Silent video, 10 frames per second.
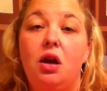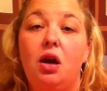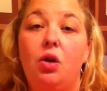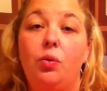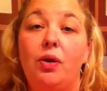
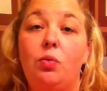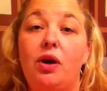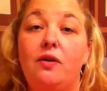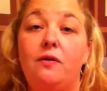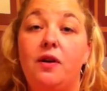red
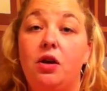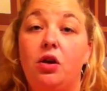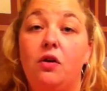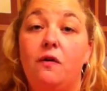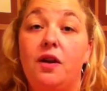wine
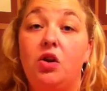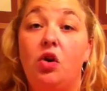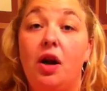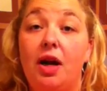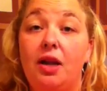vinegar
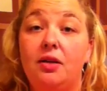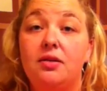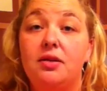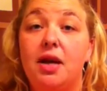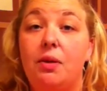vinaigrette,
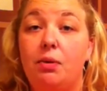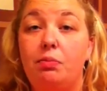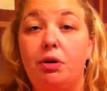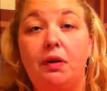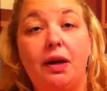and we
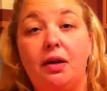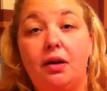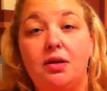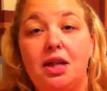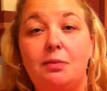put like
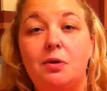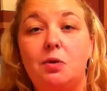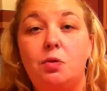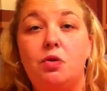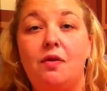a
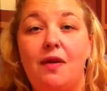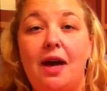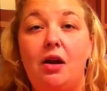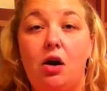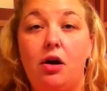tablespoon of
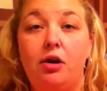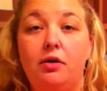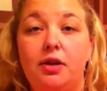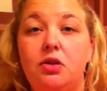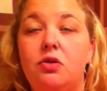that on our
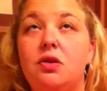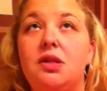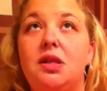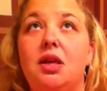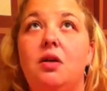
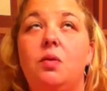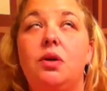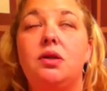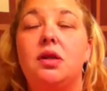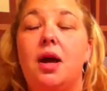lentils. It
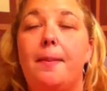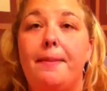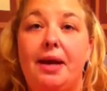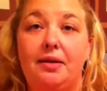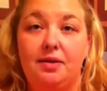was
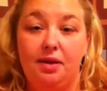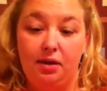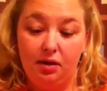amazing.